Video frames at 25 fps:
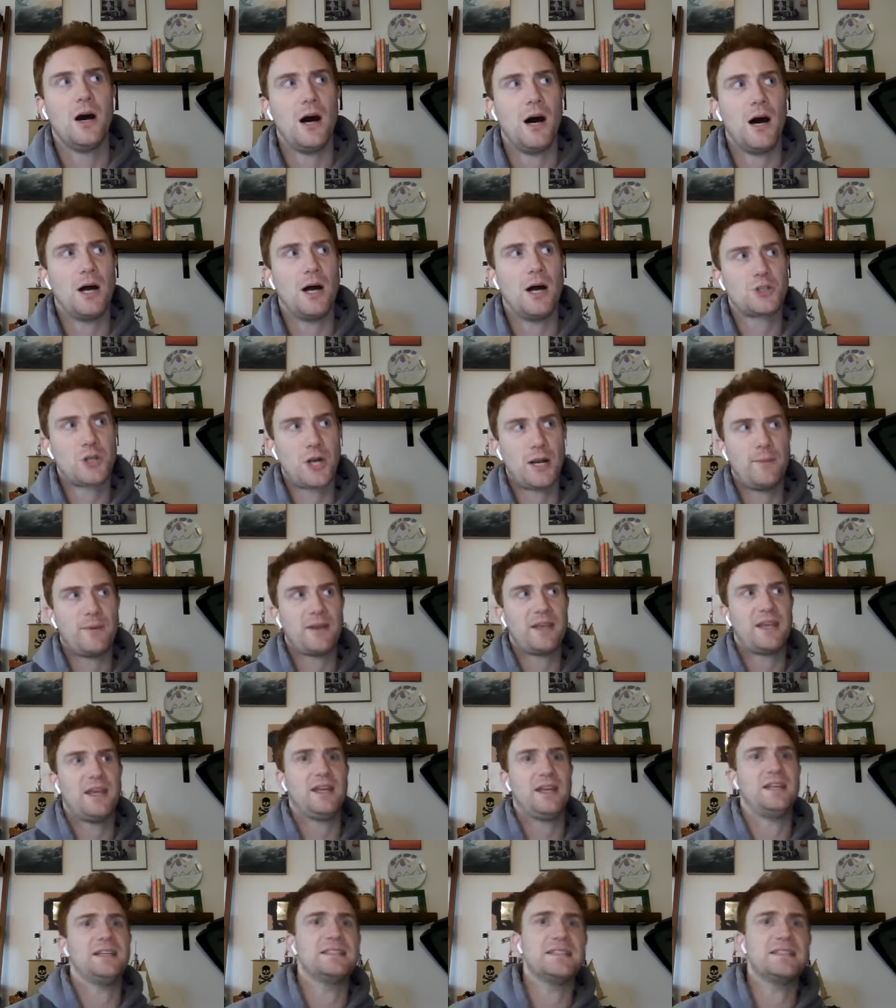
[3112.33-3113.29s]
Uh, Tre'
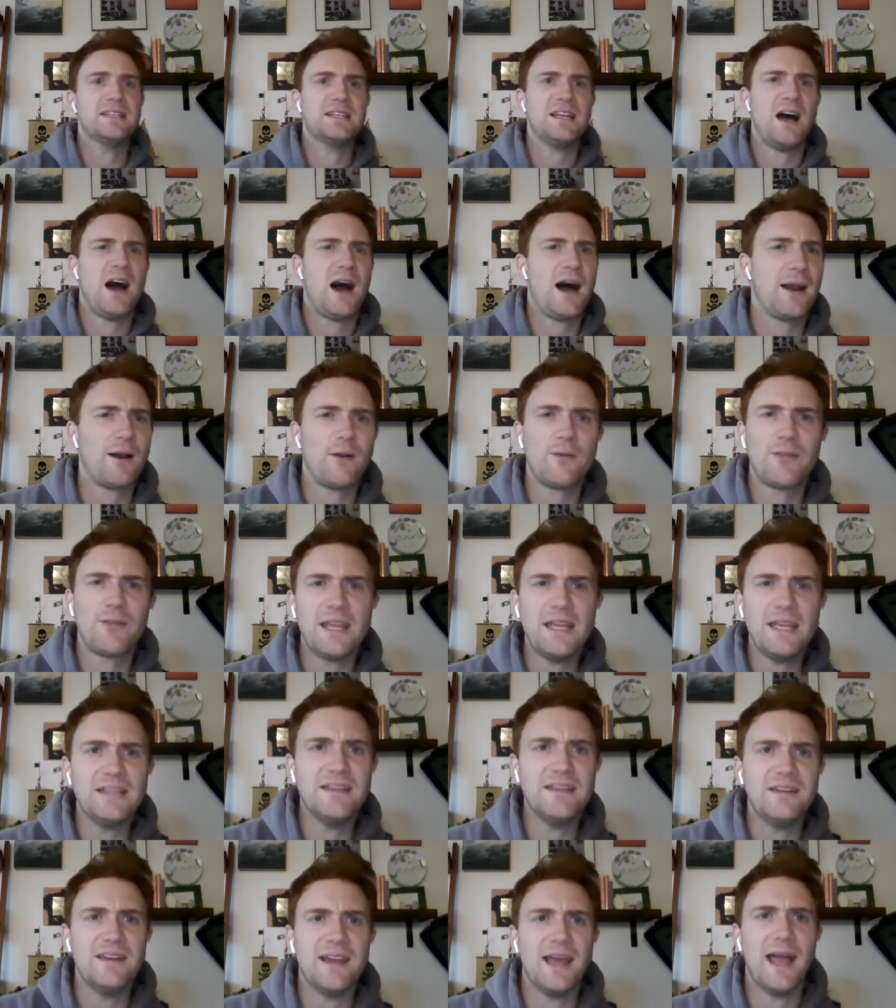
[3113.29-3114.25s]
McKitty did not. I don't think
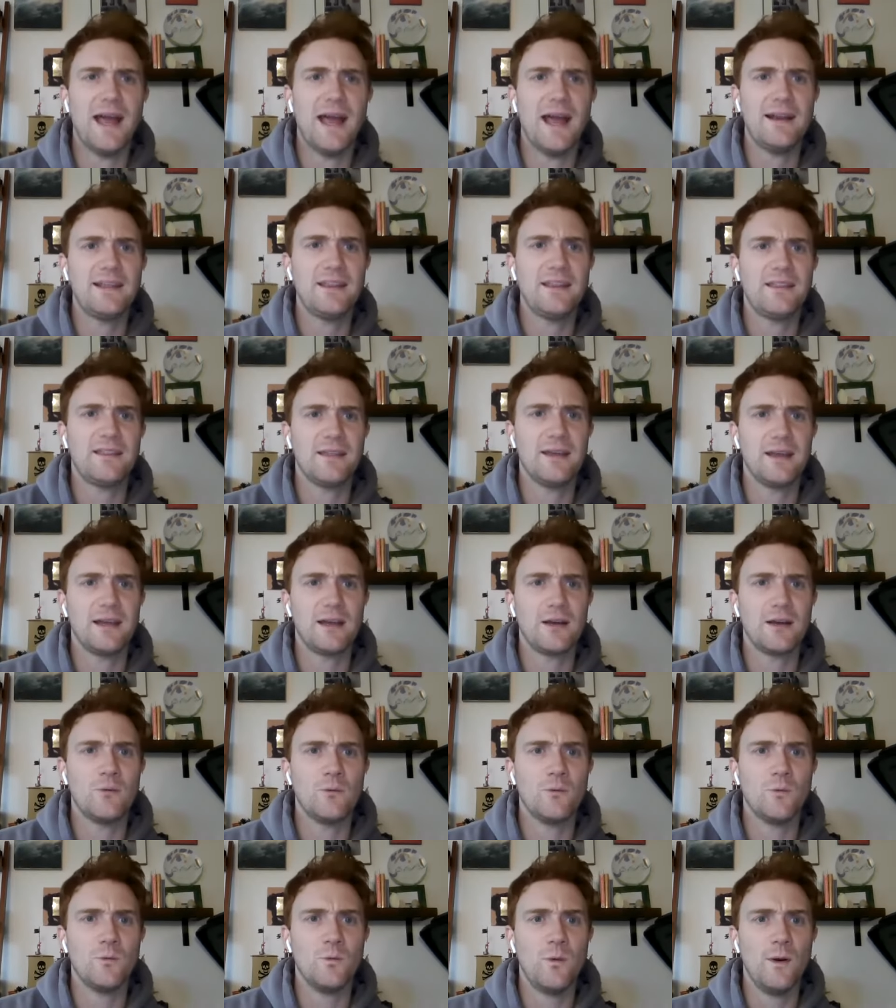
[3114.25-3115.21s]
he did
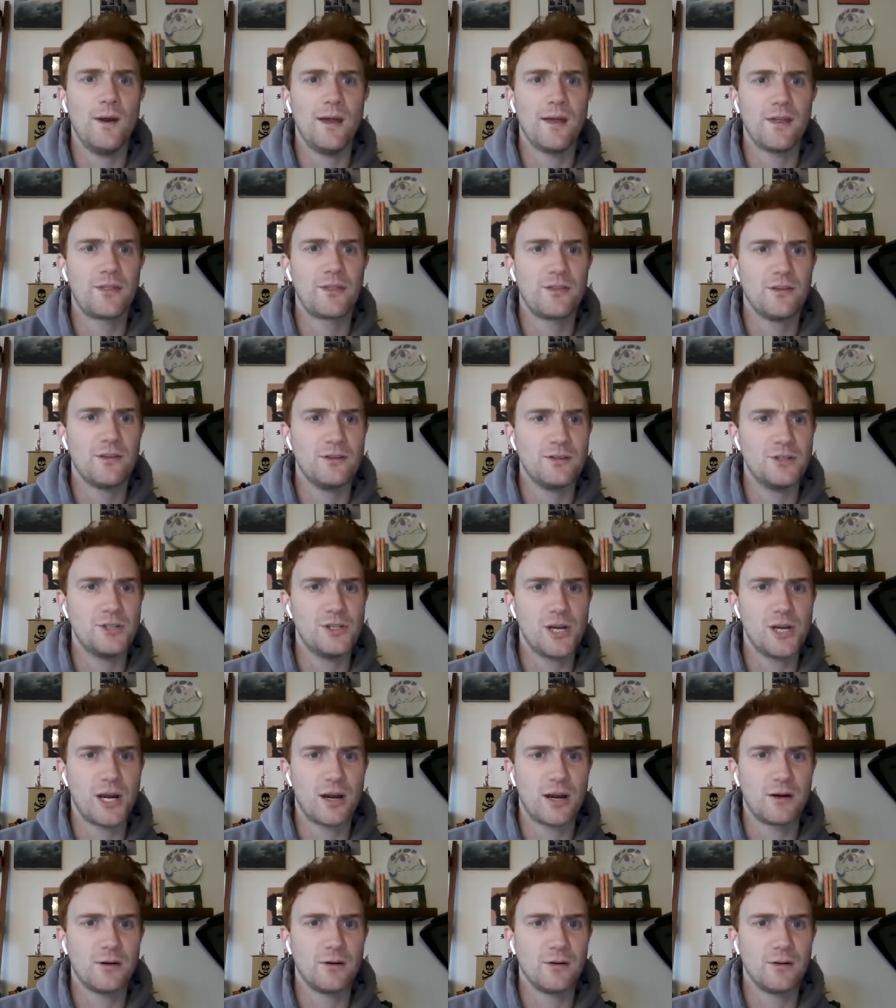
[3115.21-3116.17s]
anything with
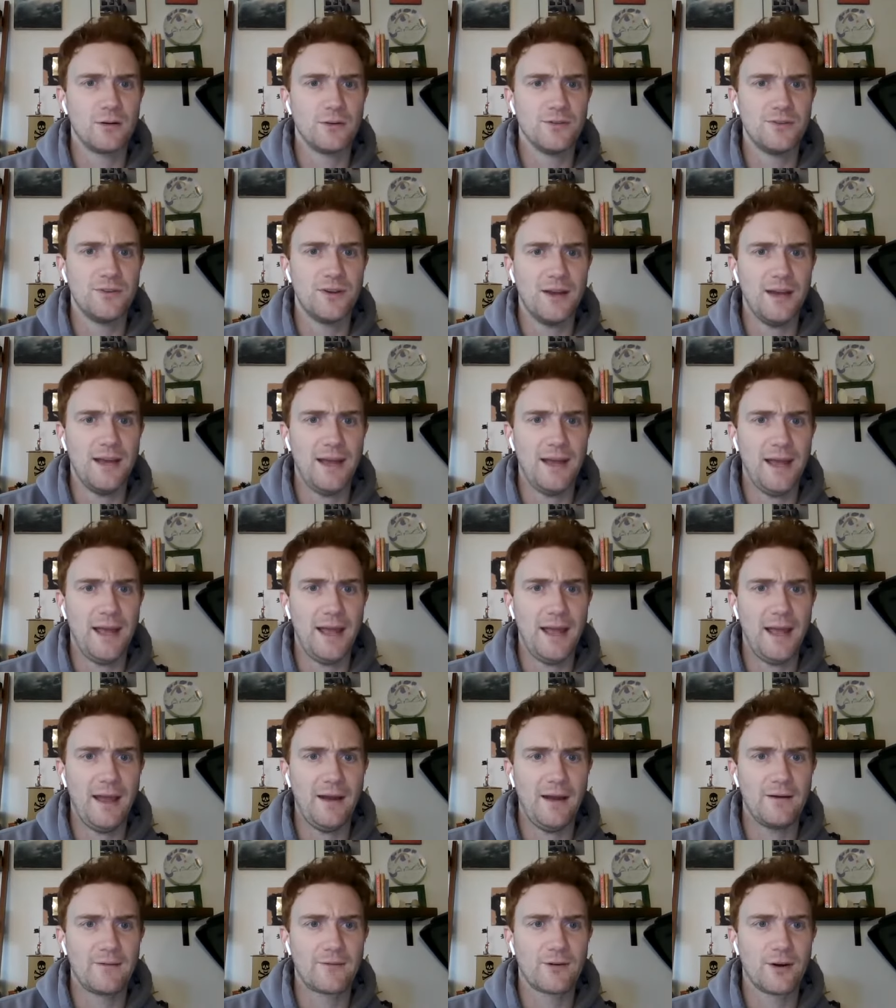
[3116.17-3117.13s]
Gerald
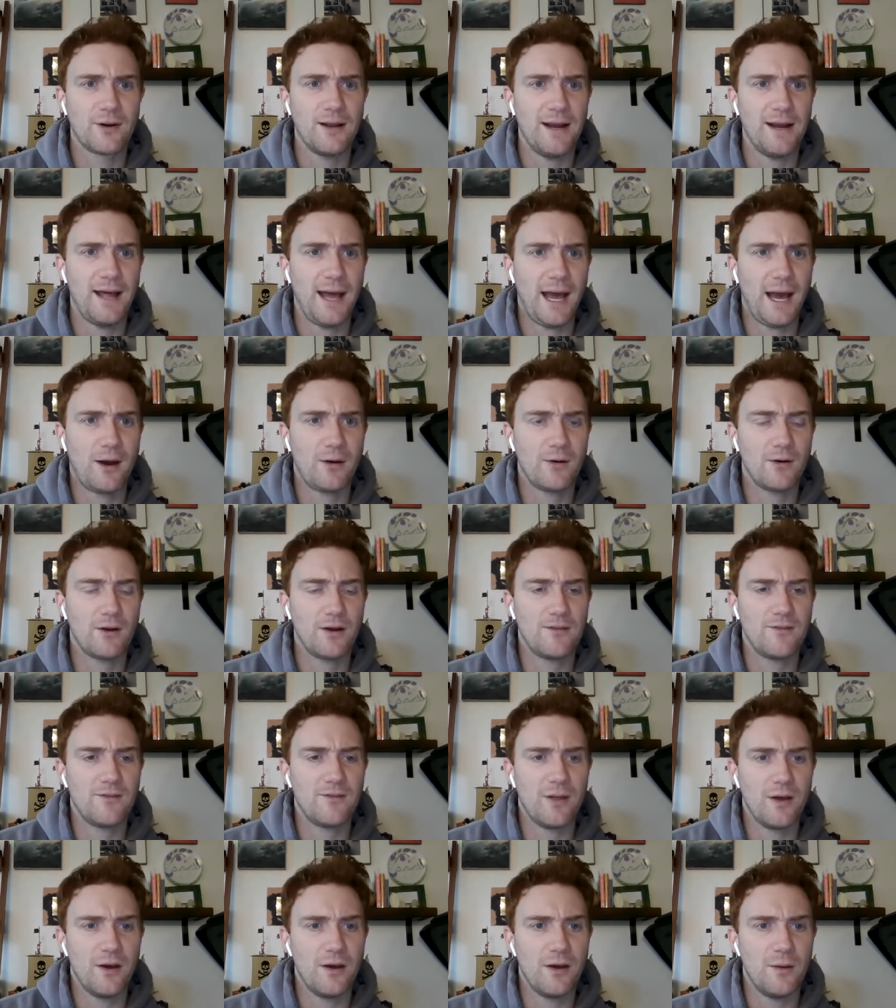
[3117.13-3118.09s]
Everett out
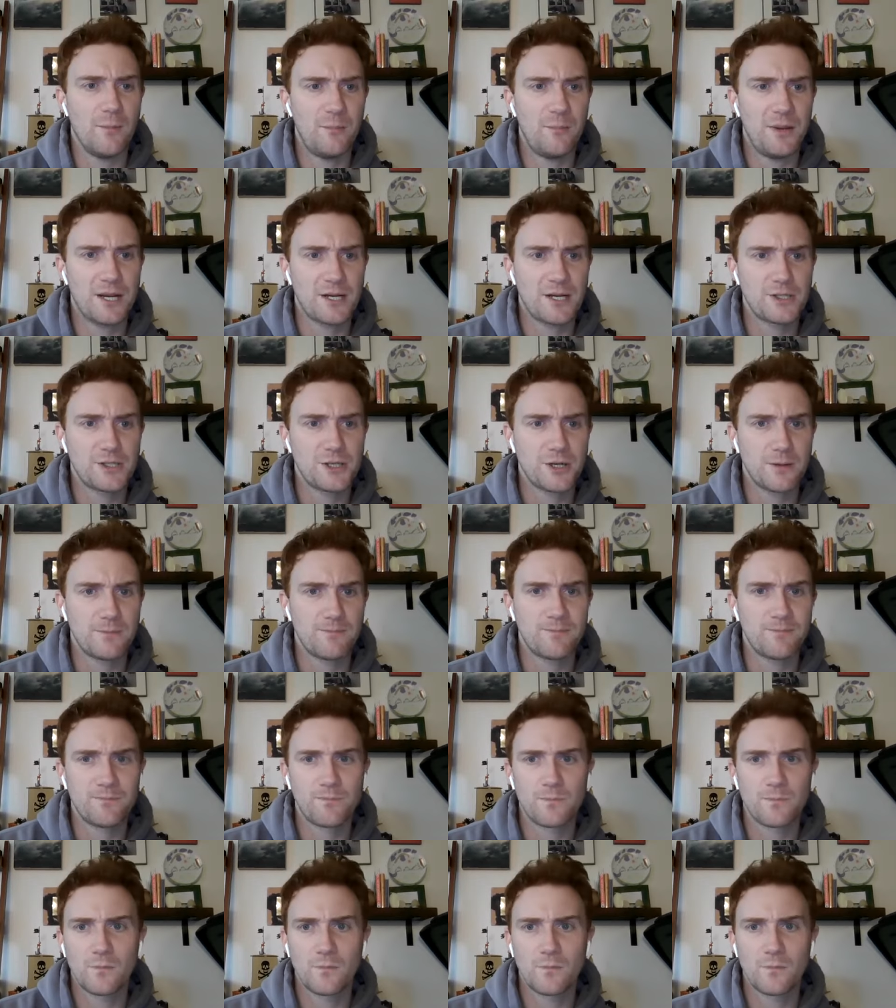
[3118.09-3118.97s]
of the picture.